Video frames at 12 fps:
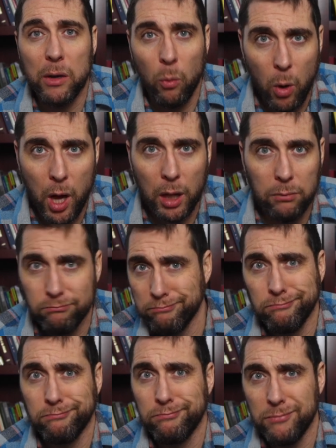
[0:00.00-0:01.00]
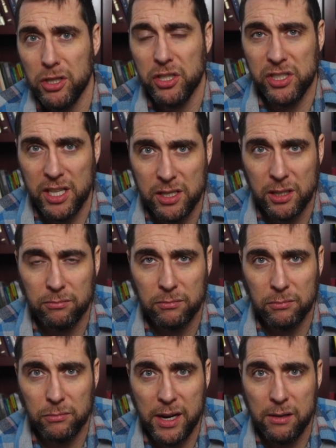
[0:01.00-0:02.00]
wall. There just isn't,
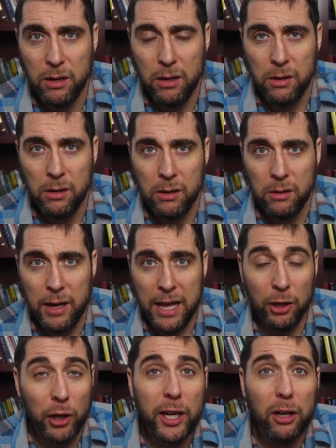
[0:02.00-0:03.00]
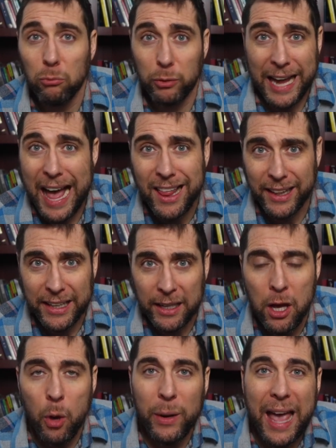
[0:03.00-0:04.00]
right? And look at reality.
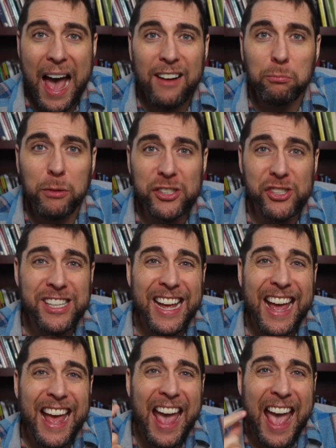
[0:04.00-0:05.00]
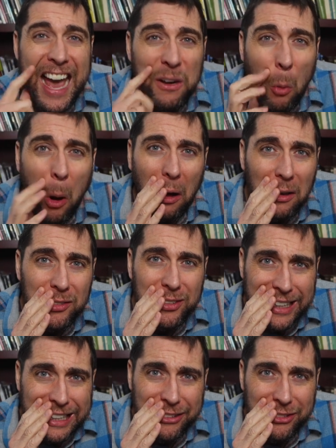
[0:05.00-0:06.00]
We have bridges and walls,
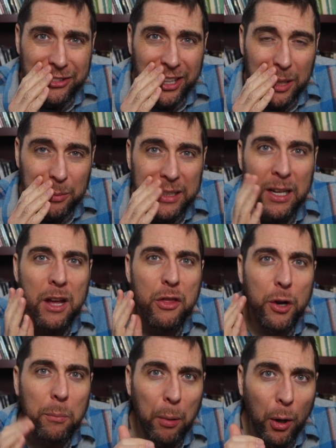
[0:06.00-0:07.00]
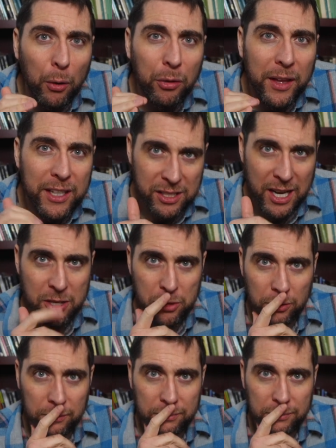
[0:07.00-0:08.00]
ladies and gentlemen. They're both
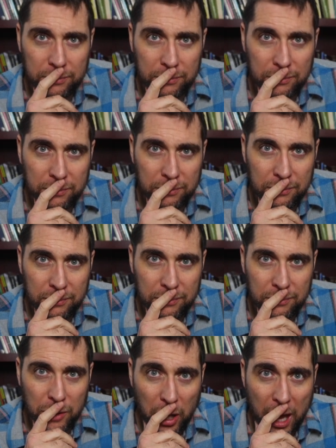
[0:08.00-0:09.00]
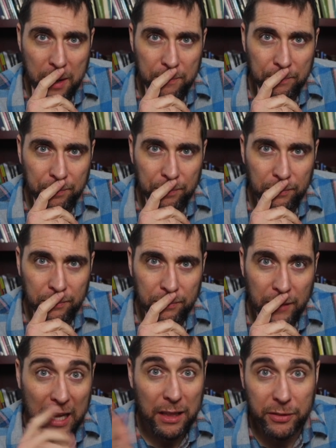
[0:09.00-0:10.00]
essential. Okay?
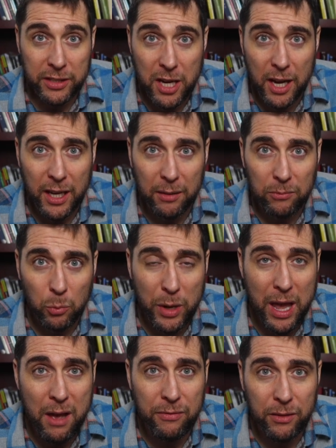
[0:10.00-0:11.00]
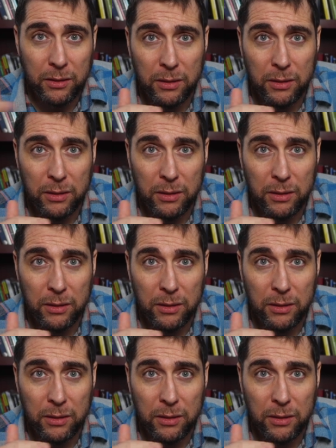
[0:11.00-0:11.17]
I live in Kentucky. We have